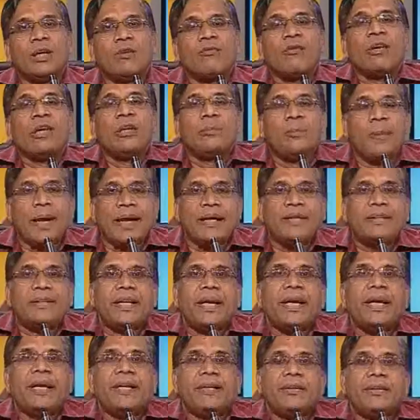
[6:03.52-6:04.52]
will
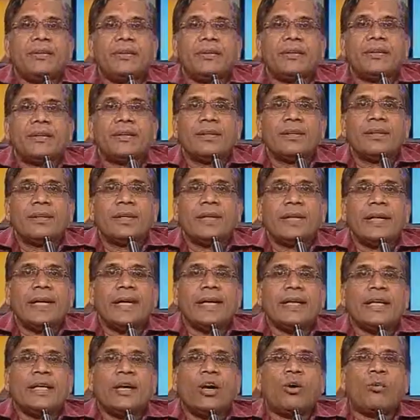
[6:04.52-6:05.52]
maintain
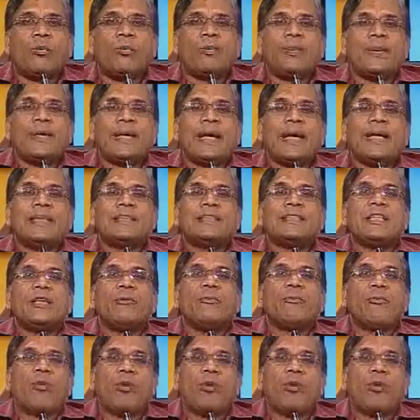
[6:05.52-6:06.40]
a comprehensive